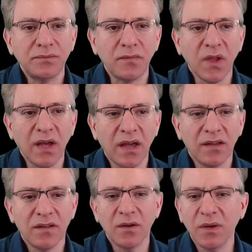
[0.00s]
Okay,
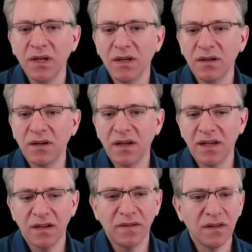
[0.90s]
so here I
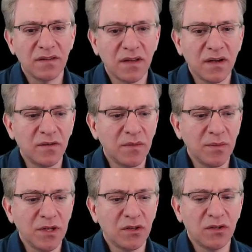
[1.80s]
have a slide, or
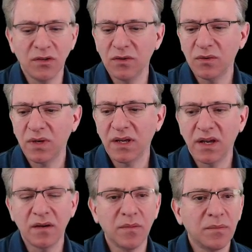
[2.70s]
maybe two, I can't
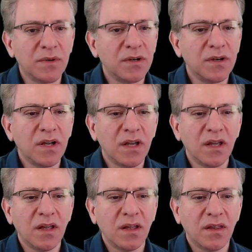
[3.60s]
remember.
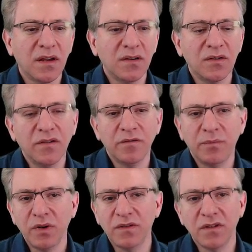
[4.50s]
They're sort of
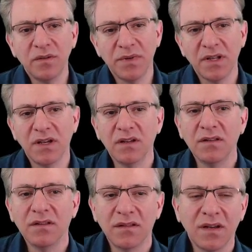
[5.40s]
personal
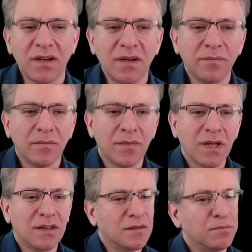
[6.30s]
opinions.
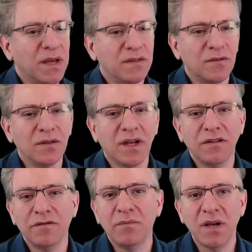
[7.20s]
It's based on kind
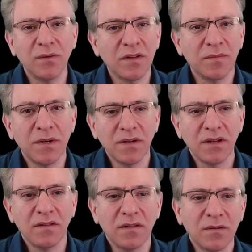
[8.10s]
of my own
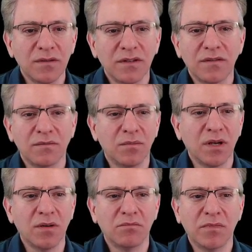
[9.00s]
experience, so just
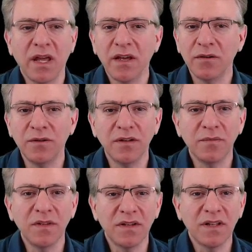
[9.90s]
take it or
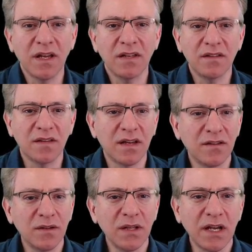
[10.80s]
dismiss it as
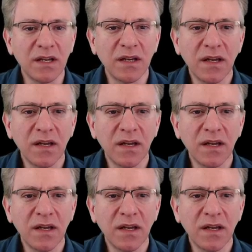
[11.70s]
you like.